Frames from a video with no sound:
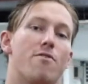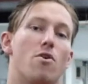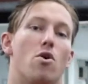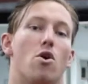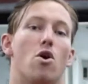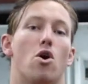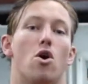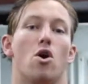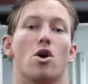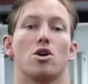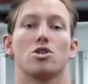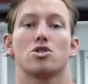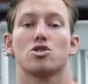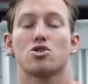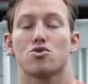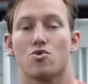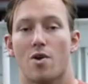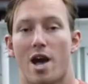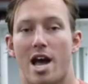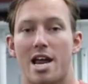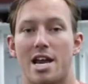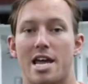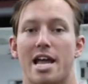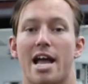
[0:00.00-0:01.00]
for
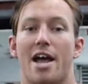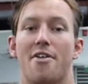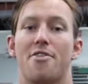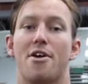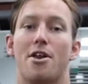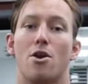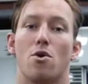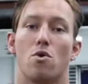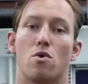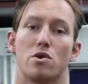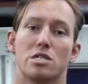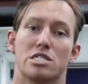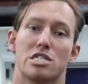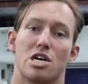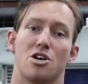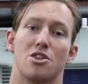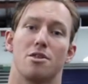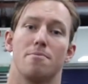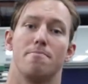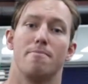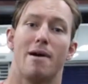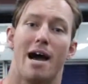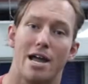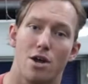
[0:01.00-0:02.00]
shredding and then also
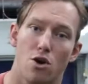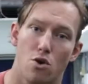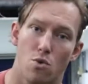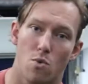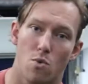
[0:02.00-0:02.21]
the male